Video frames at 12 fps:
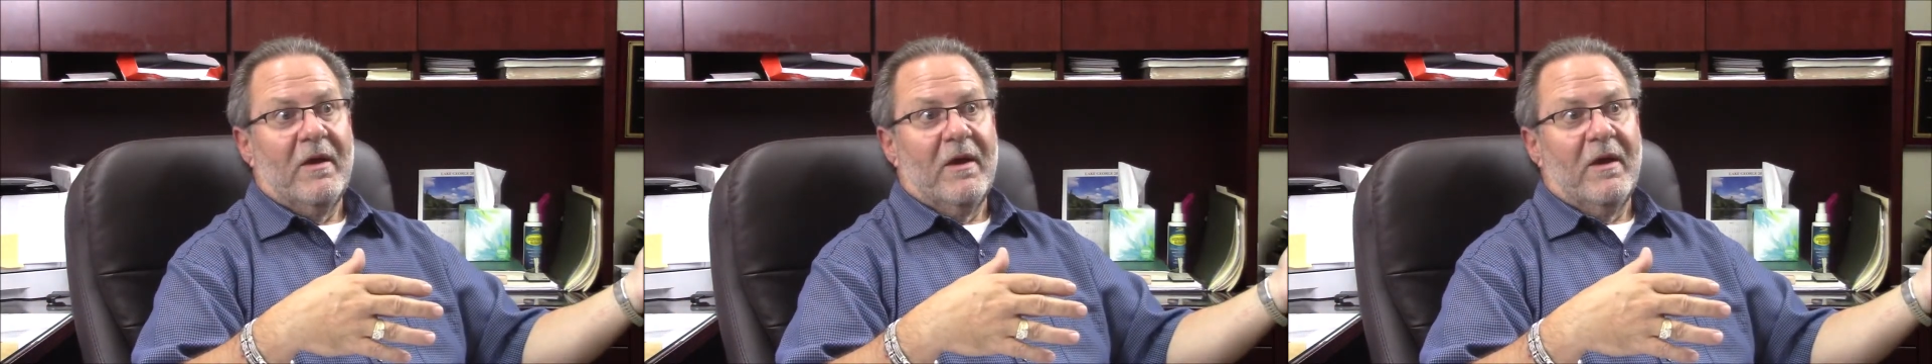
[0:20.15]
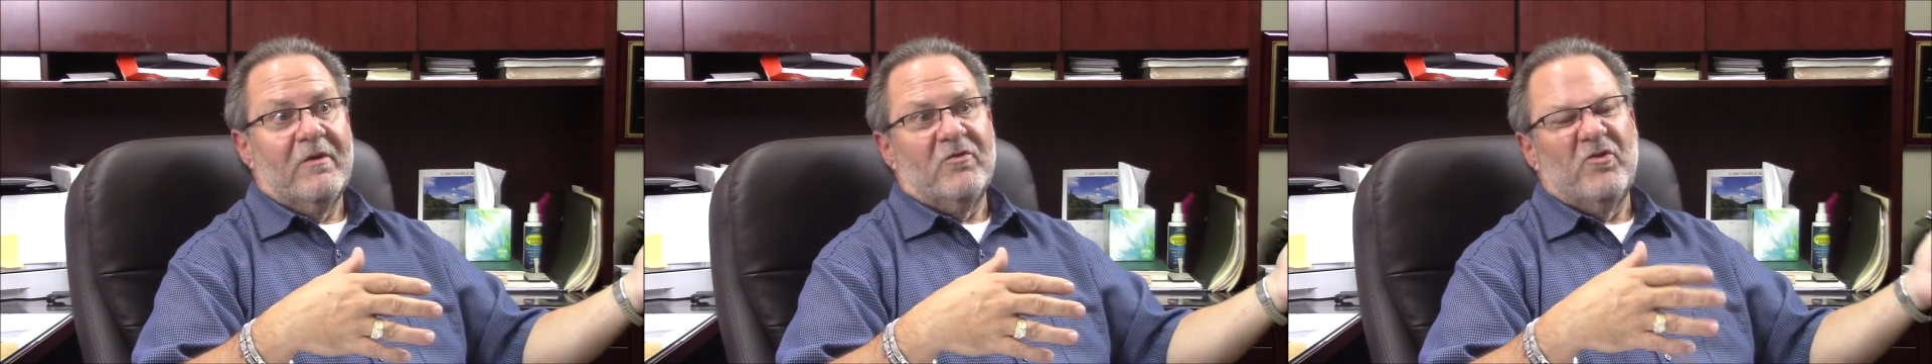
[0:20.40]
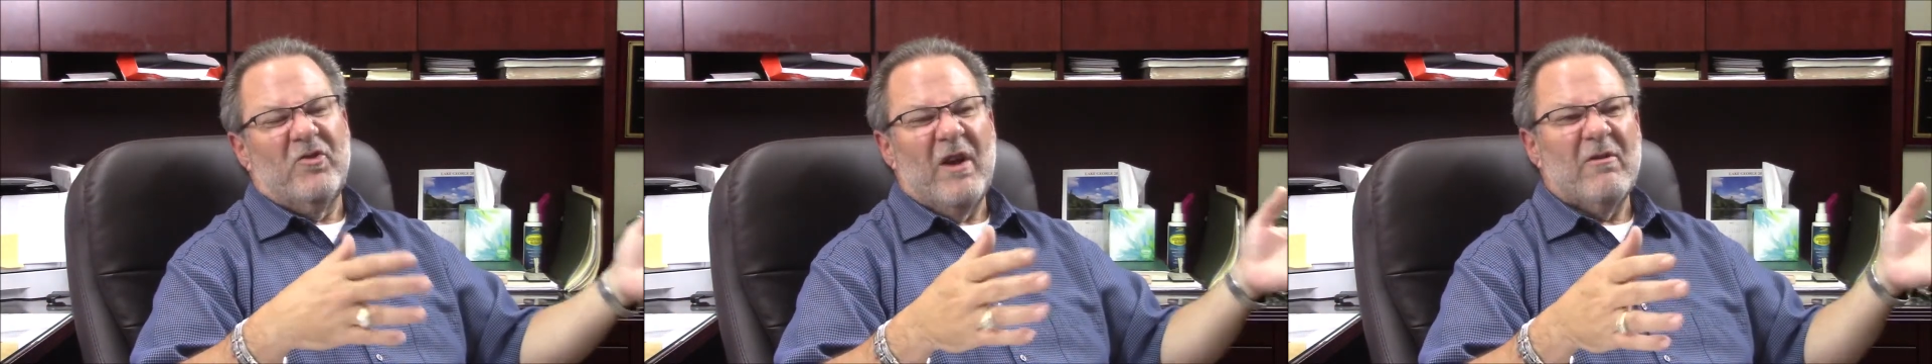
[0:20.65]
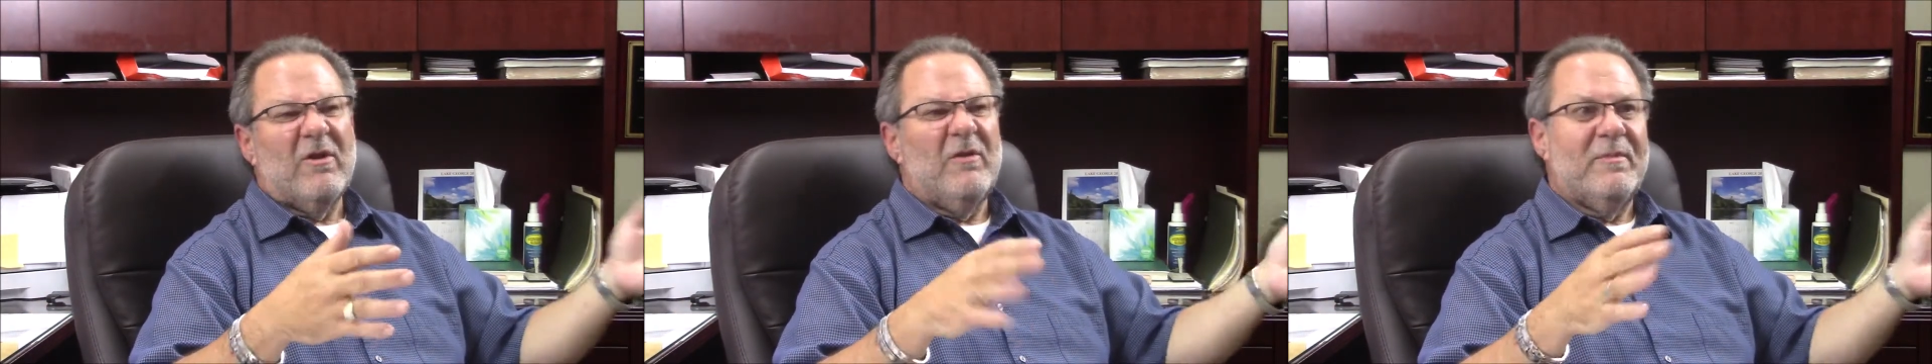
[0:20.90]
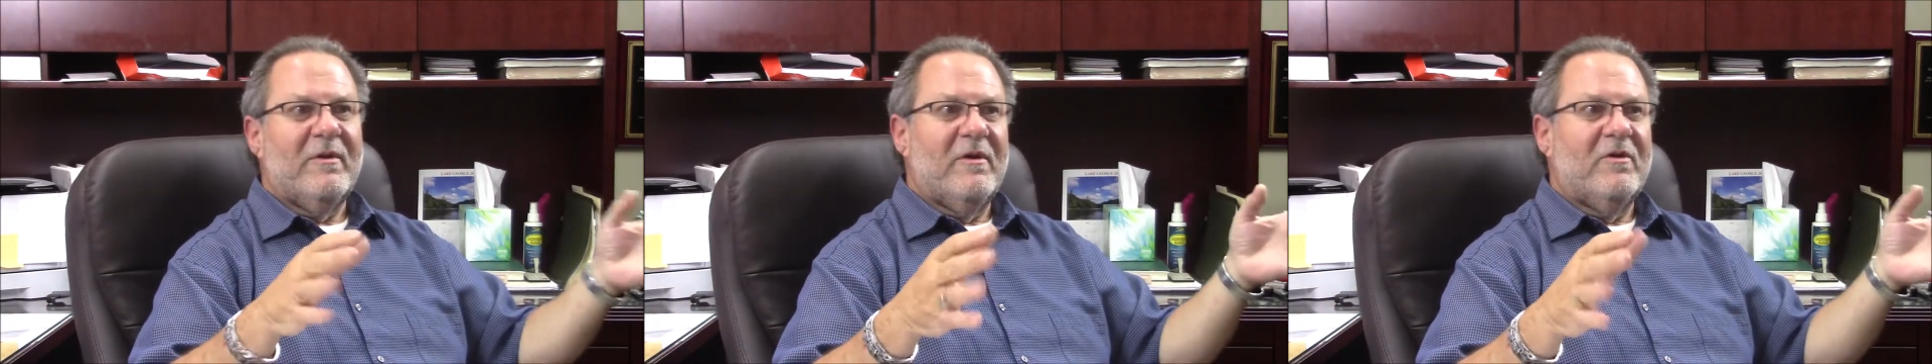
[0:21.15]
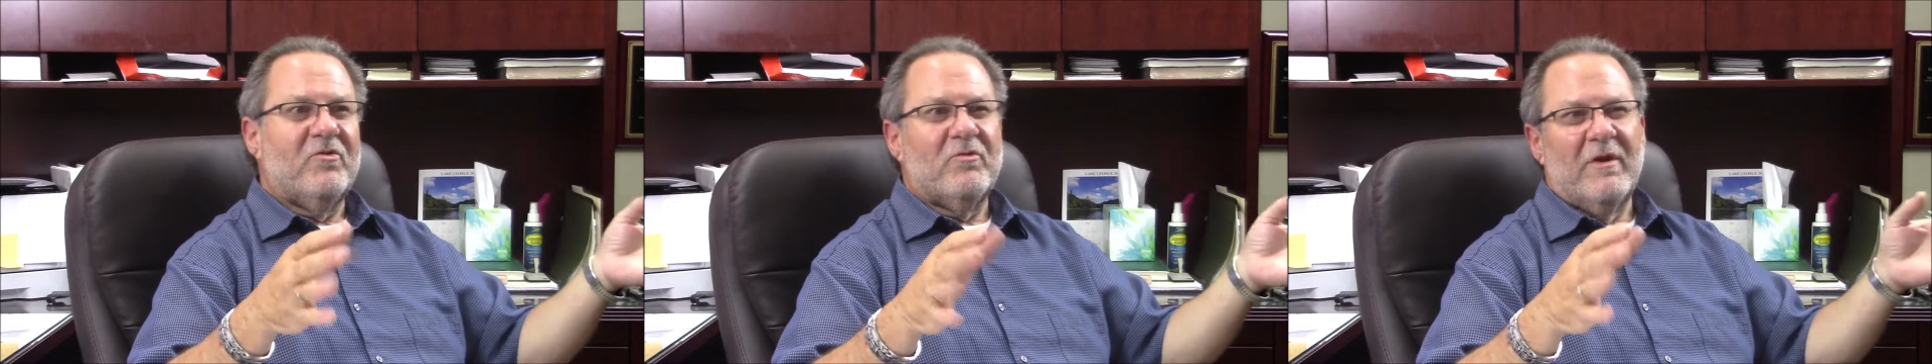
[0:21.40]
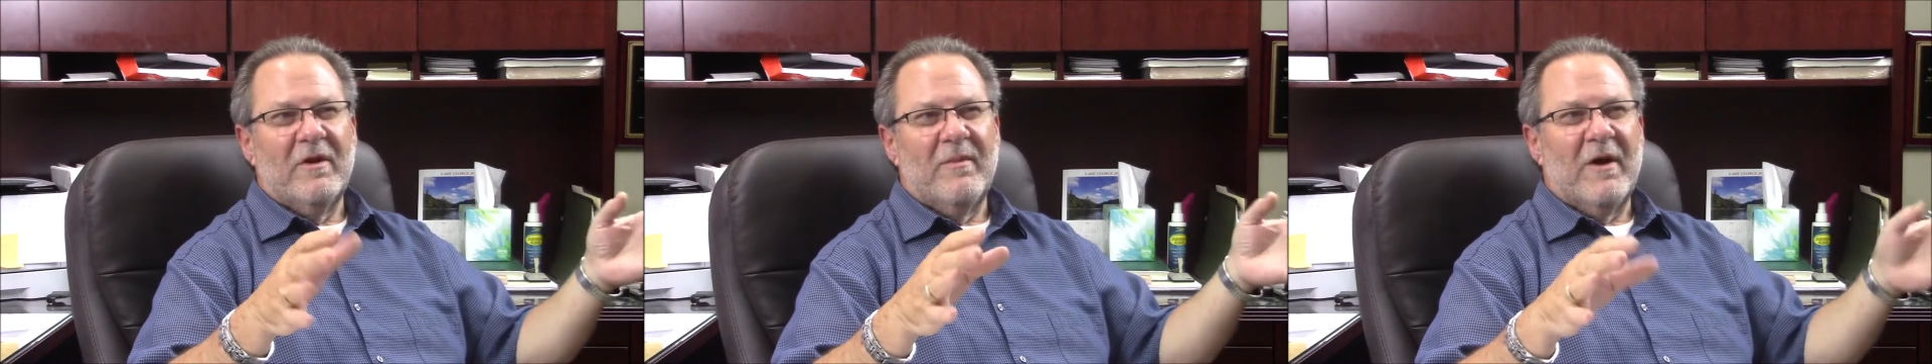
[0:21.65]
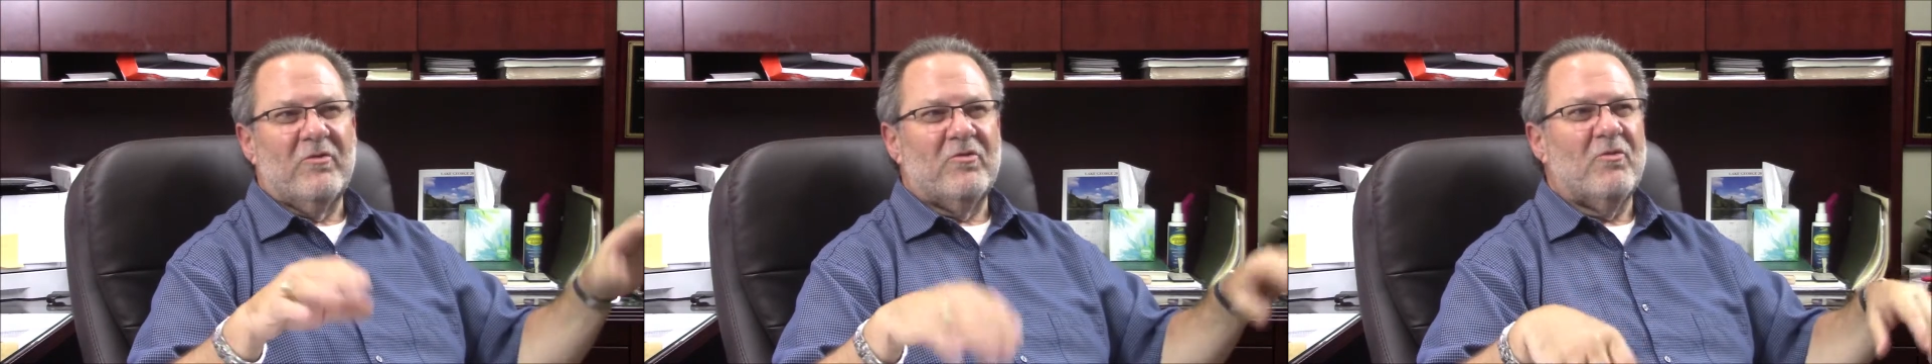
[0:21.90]
It's generally between
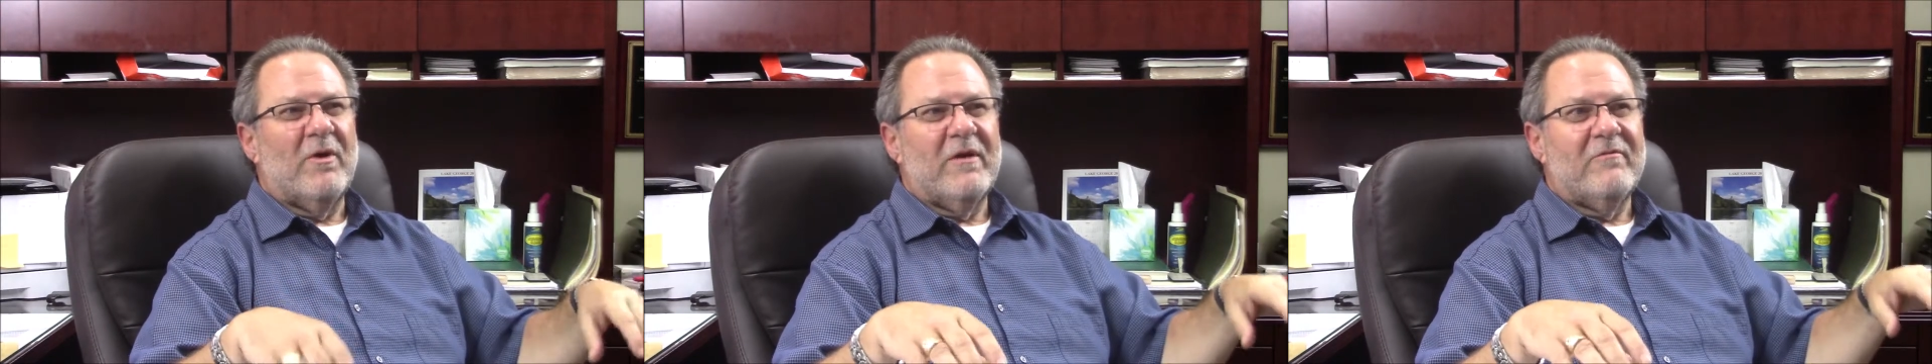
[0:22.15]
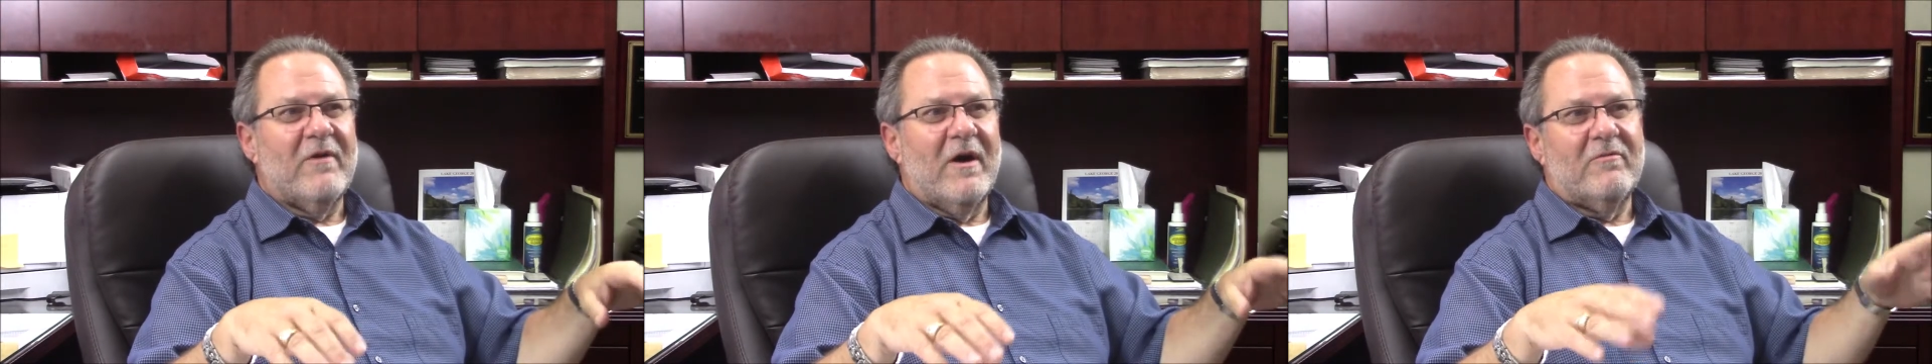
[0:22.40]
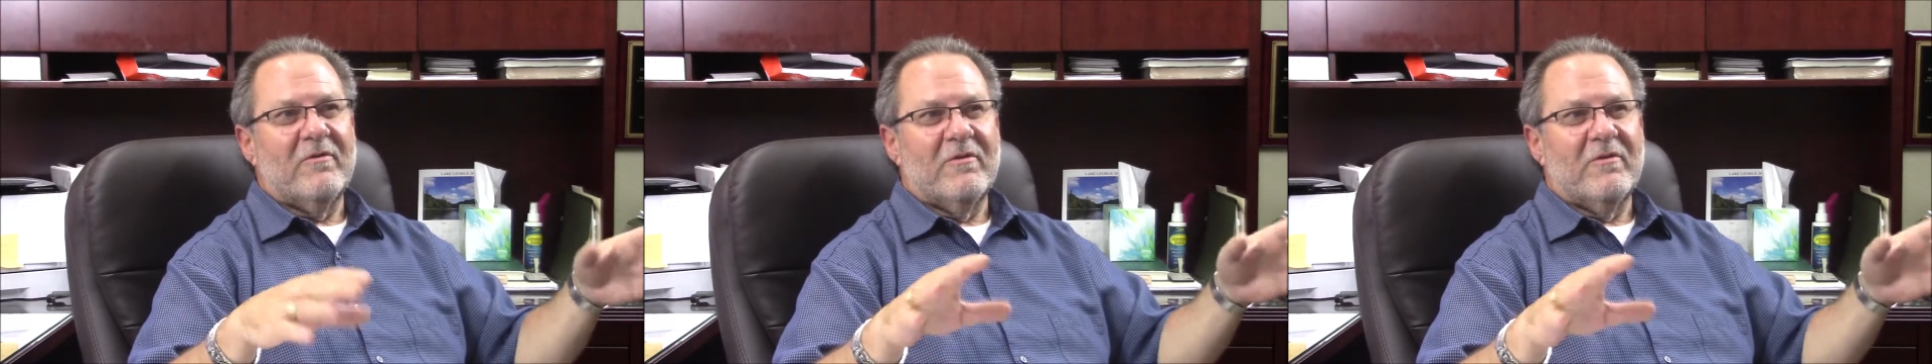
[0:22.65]
about 25